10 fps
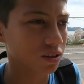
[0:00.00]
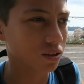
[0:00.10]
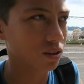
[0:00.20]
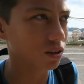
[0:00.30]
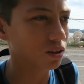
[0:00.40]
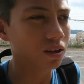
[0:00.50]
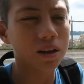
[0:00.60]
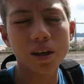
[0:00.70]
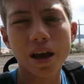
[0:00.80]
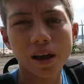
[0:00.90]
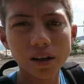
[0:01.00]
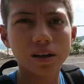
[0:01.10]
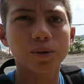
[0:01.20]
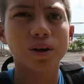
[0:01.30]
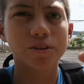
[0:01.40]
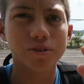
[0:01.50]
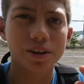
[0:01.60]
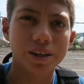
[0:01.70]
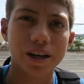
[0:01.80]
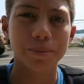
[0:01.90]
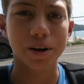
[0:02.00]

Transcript: Small. Yeah, we had a very tiny